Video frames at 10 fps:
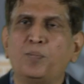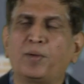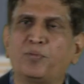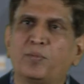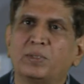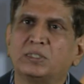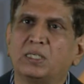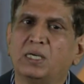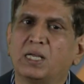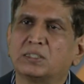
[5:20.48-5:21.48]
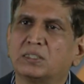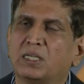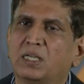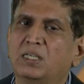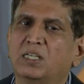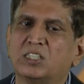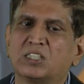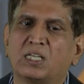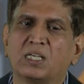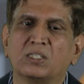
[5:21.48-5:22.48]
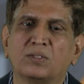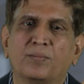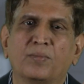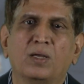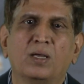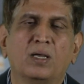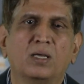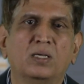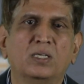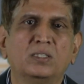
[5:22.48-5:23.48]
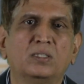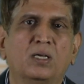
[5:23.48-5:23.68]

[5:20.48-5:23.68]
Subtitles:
Performance Index in this case is